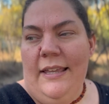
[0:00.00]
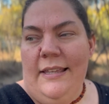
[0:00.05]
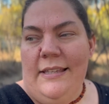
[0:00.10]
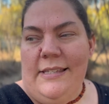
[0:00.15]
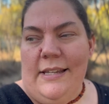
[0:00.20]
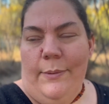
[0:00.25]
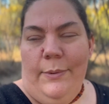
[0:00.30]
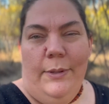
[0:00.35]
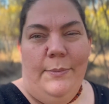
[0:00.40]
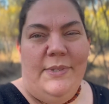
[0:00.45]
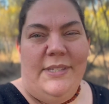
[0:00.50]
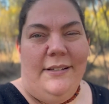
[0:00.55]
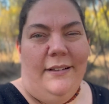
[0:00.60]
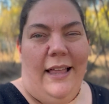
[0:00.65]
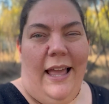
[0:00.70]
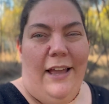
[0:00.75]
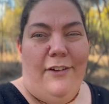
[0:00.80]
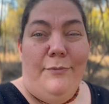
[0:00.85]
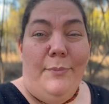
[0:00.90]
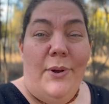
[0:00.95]
Some of them still
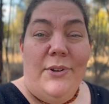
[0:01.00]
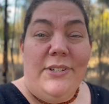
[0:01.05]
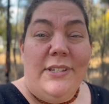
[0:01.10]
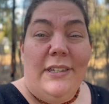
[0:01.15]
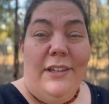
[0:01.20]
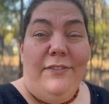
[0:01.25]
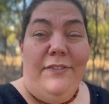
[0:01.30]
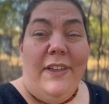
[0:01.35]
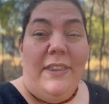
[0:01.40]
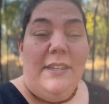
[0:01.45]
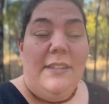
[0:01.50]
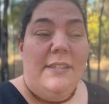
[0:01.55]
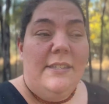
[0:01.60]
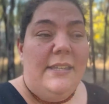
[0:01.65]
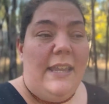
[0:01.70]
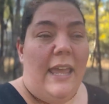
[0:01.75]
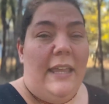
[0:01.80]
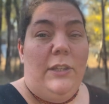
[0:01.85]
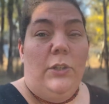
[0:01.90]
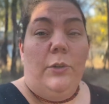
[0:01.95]
have most of their feathers
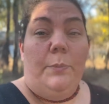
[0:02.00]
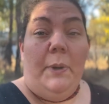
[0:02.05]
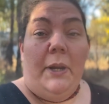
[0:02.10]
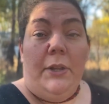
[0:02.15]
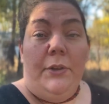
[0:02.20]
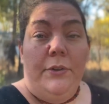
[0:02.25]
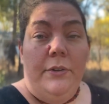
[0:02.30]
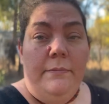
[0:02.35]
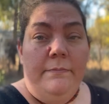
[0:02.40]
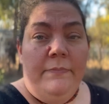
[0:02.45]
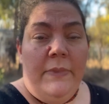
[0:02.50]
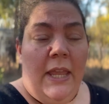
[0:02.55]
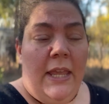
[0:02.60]
and look pretty good.